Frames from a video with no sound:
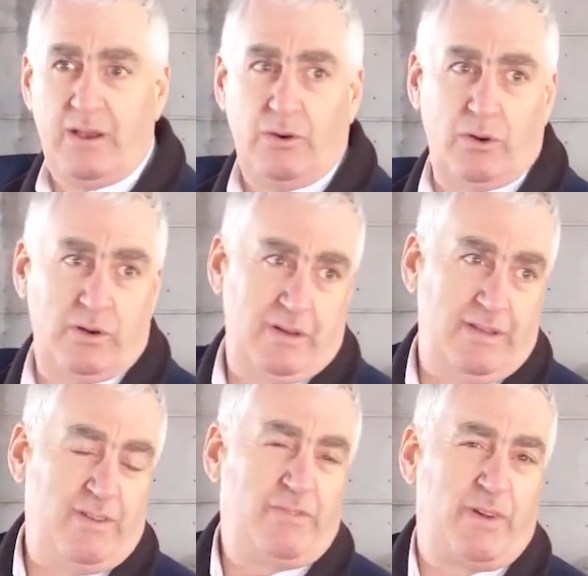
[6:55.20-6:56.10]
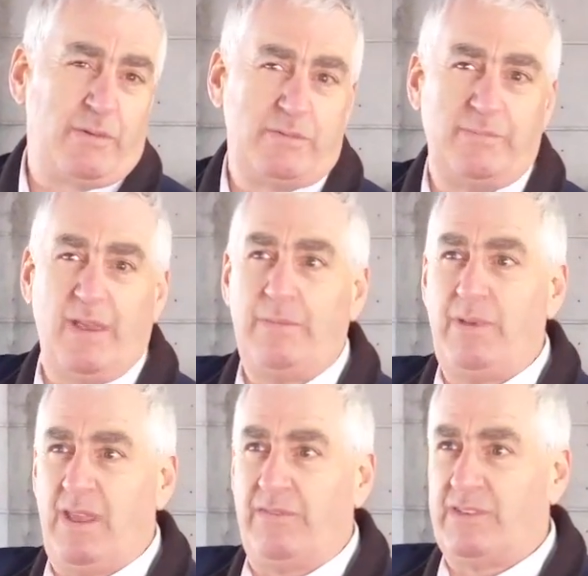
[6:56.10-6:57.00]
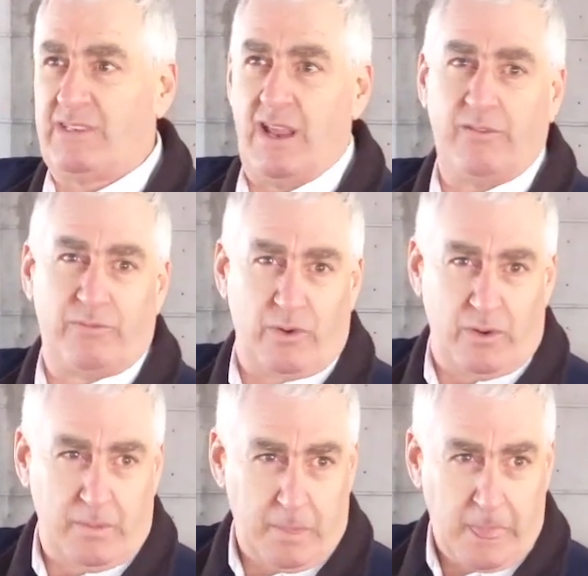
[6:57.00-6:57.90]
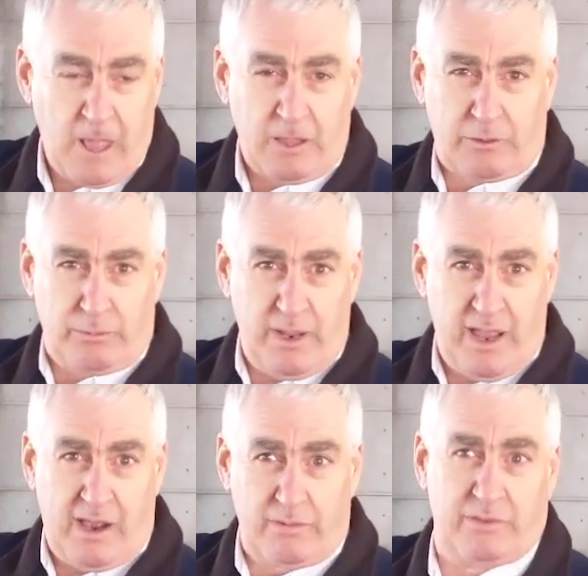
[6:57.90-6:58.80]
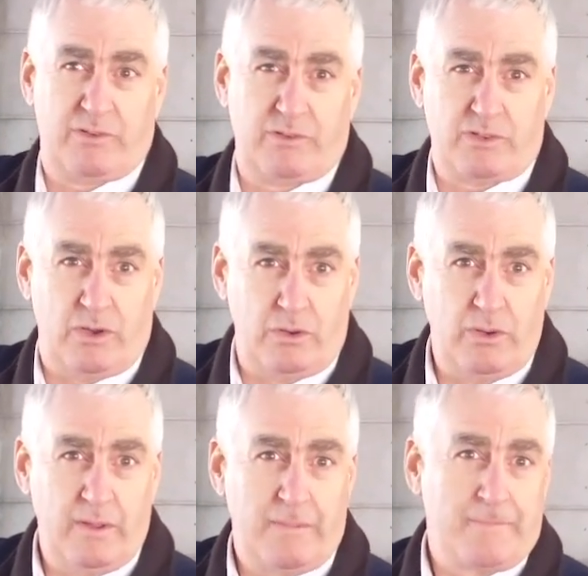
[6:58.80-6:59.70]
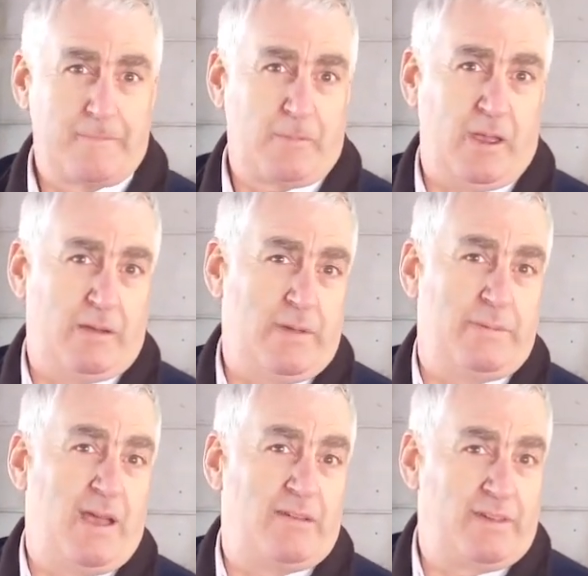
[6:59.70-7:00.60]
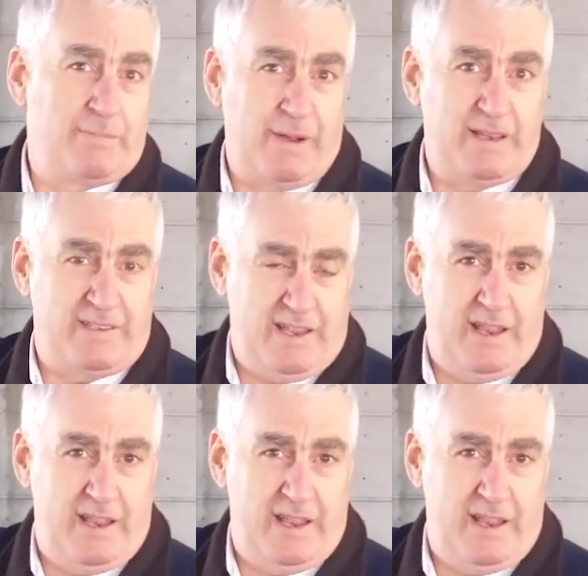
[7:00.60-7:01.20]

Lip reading: Or even if I was maybe even staying for 3 hours or so, maybe having a bite to